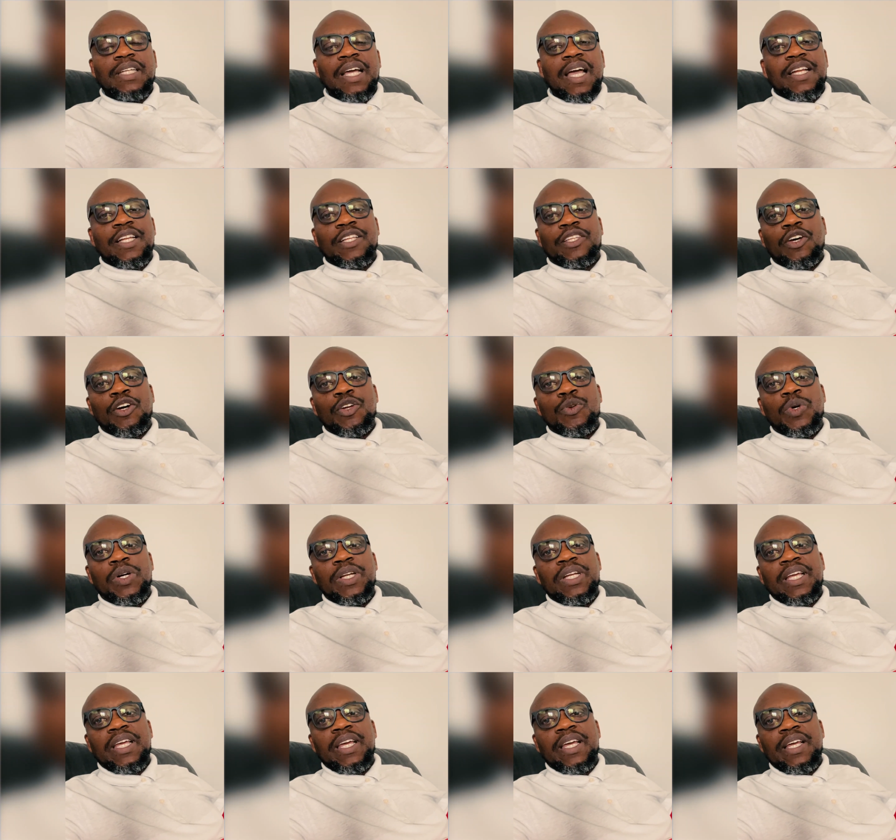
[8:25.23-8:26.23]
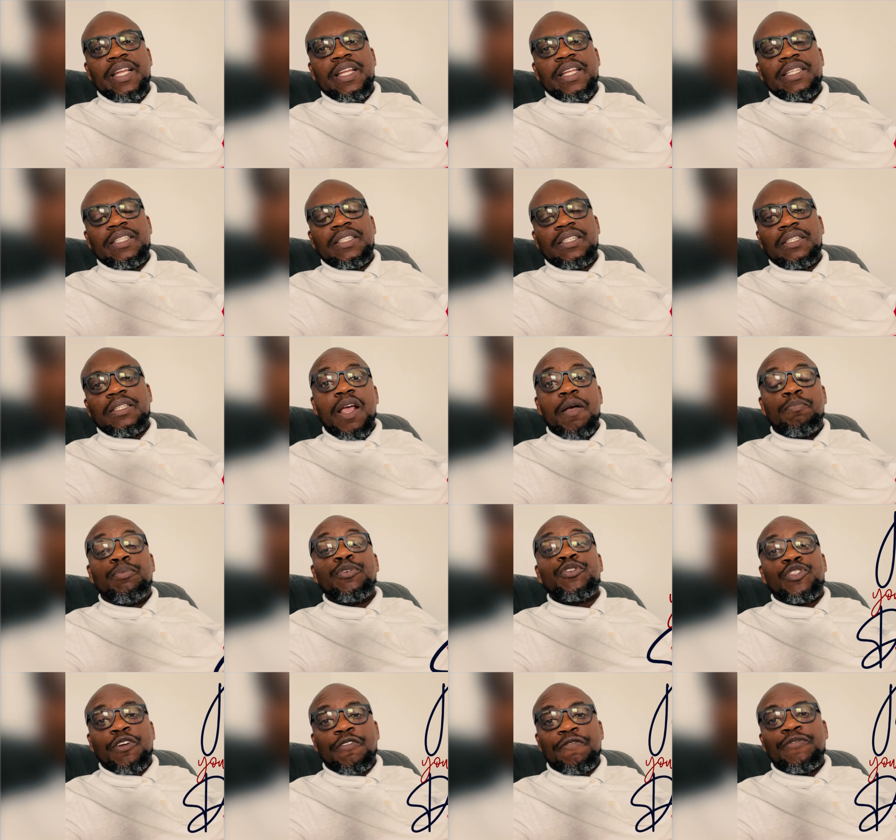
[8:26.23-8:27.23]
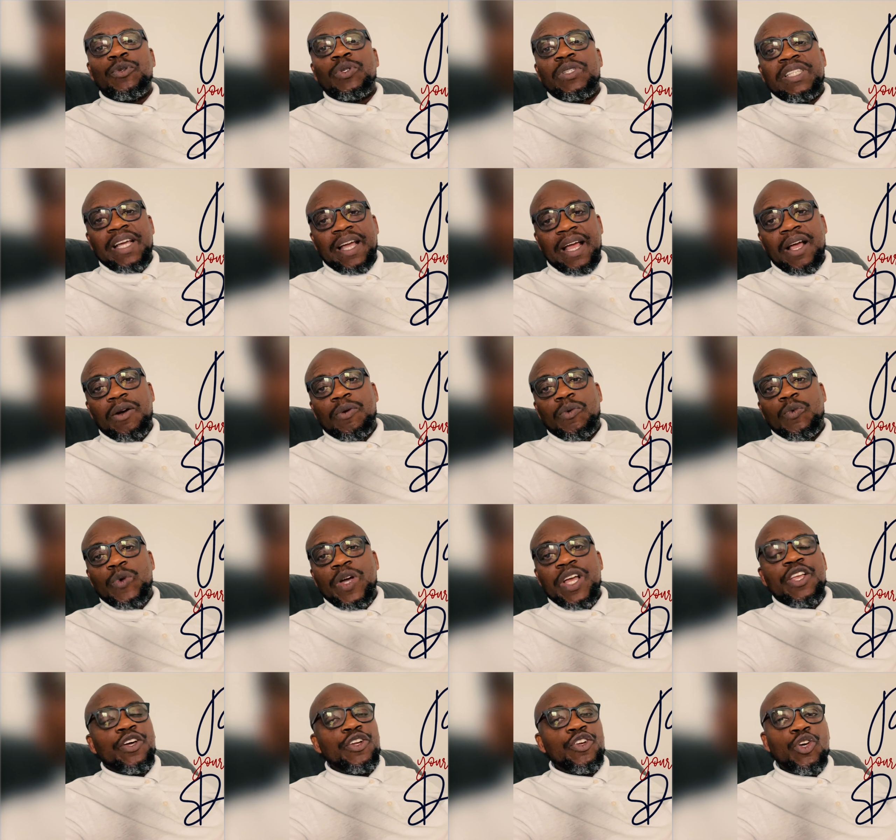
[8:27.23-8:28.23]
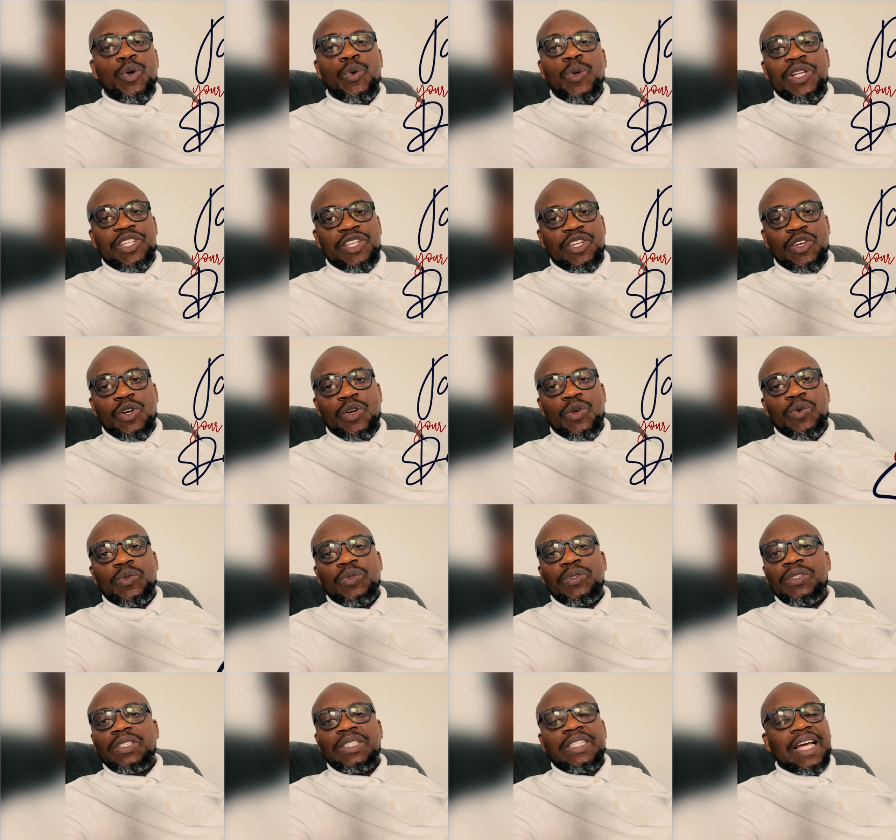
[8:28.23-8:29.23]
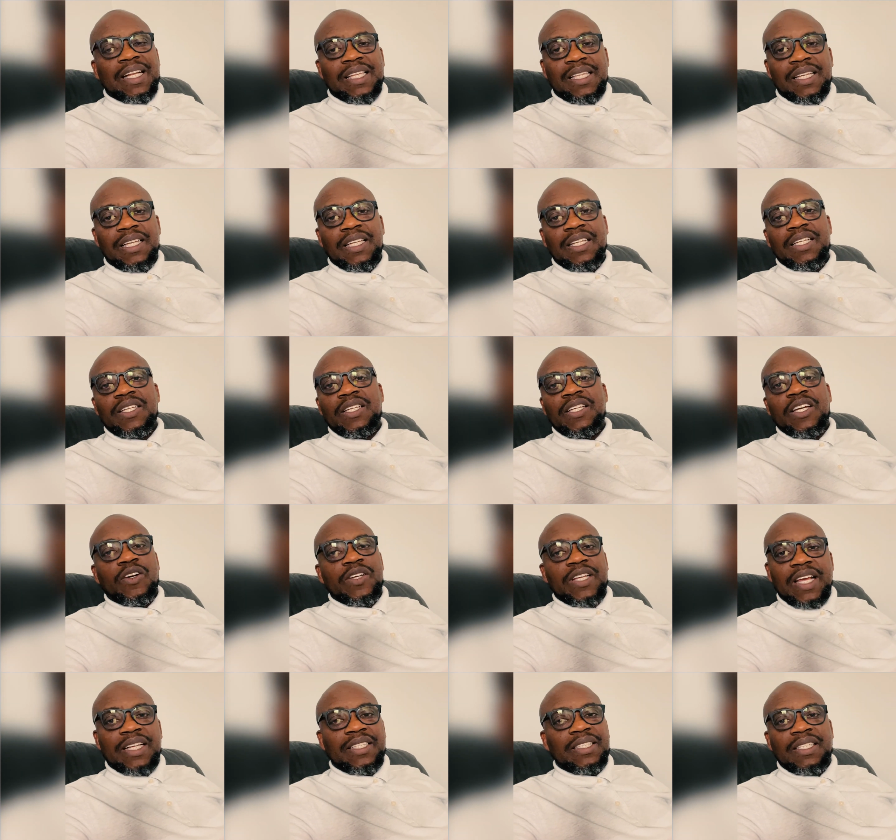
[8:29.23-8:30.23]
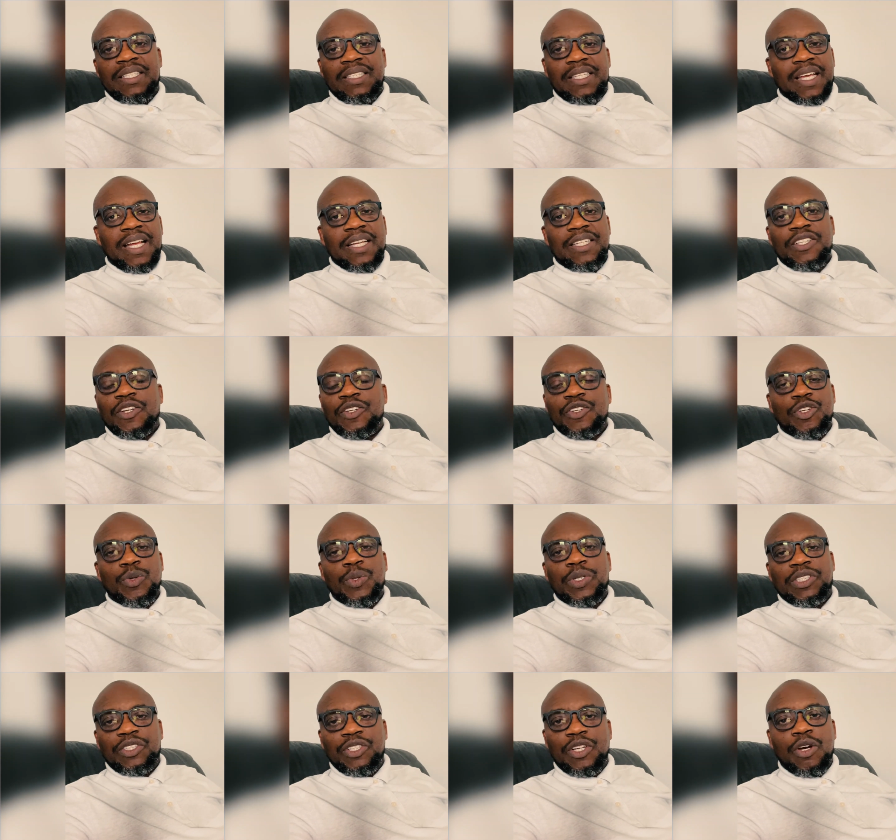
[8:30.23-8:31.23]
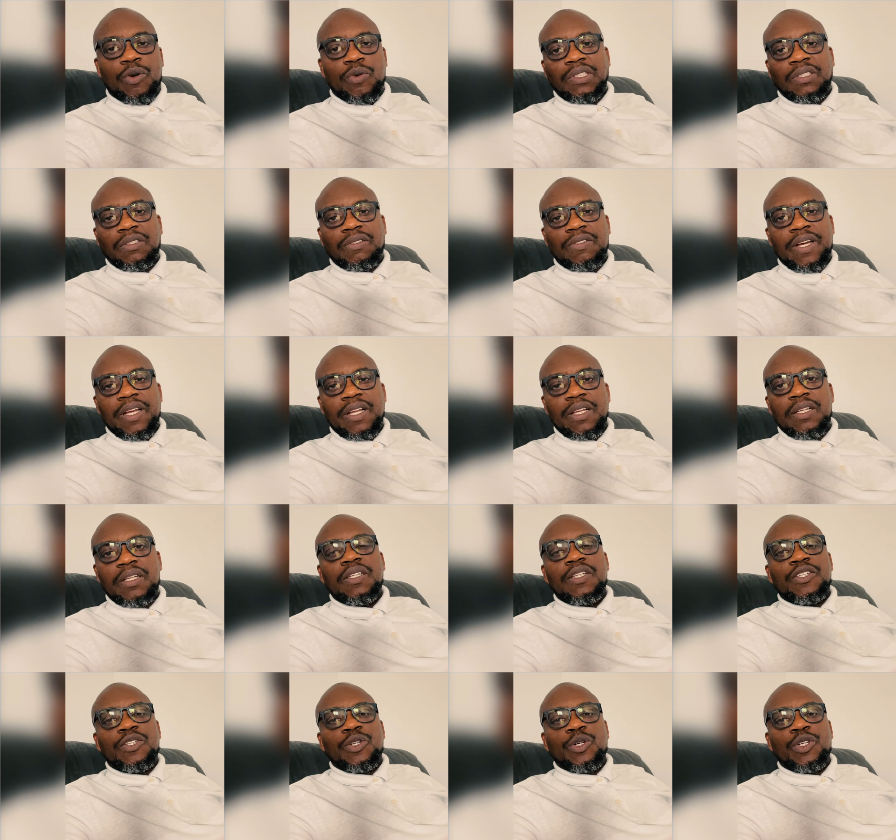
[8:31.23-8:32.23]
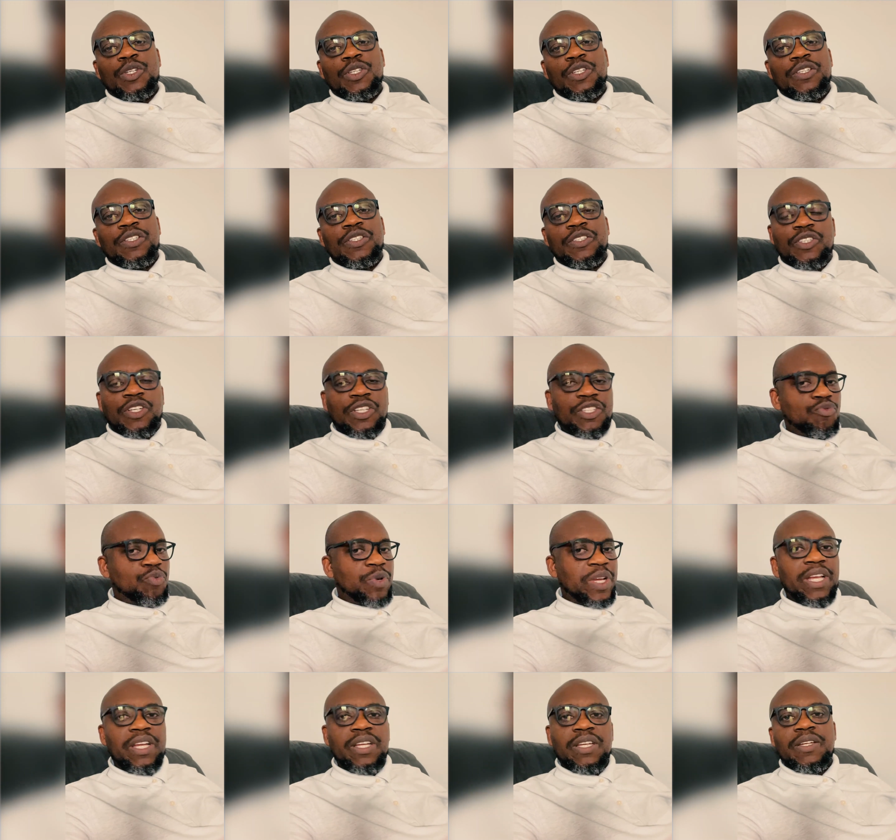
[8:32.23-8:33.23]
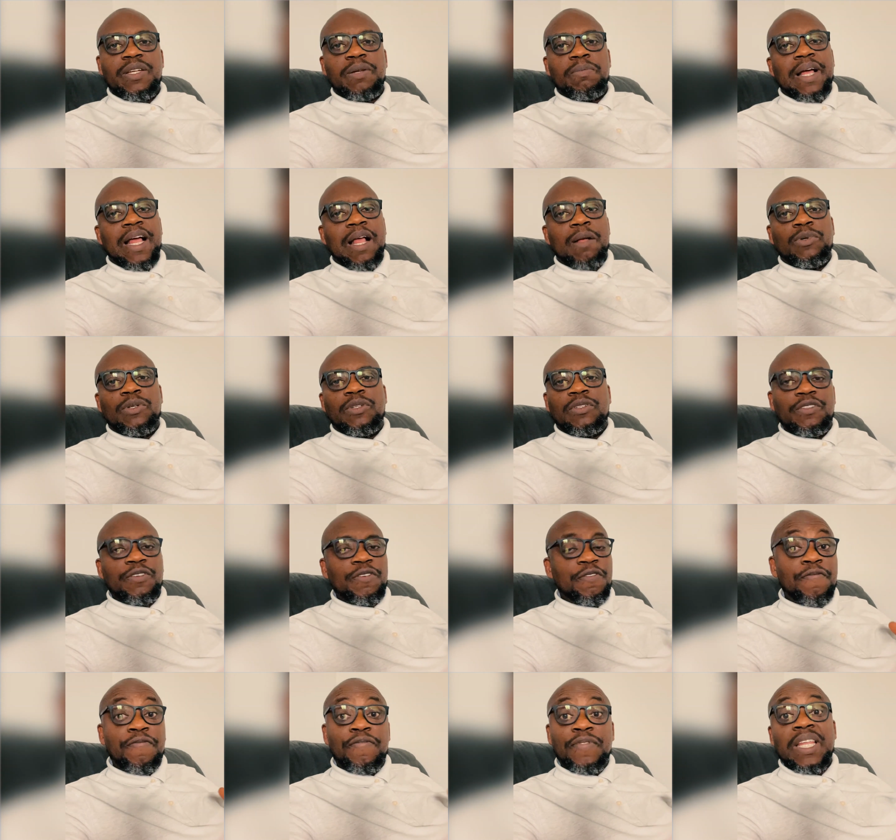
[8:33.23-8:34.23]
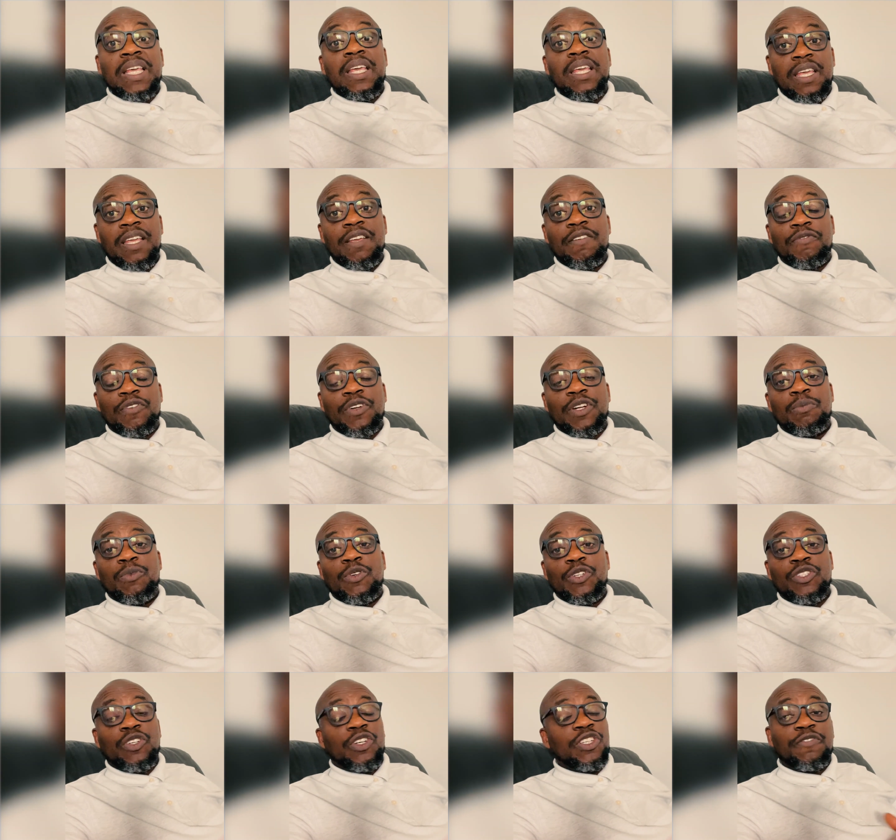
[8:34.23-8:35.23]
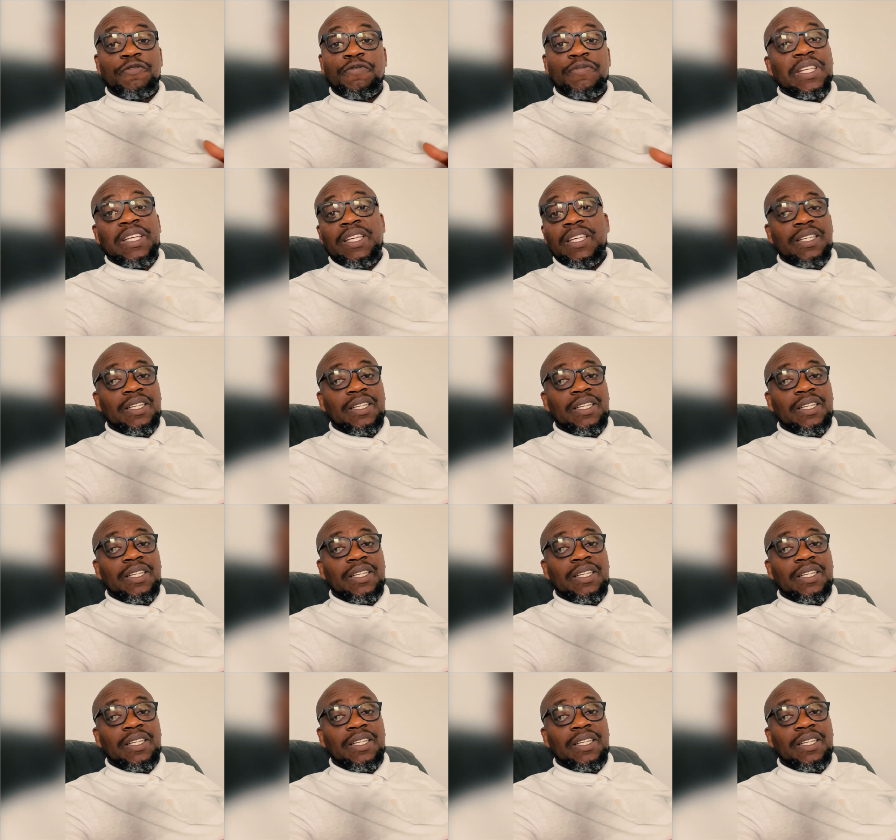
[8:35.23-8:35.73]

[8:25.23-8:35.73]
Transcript: And the third one again is put your foot down. When your no is no, that's it. Your yes is yes, your no is no, all right? So you just read the Bible, flee for the moment, just flee.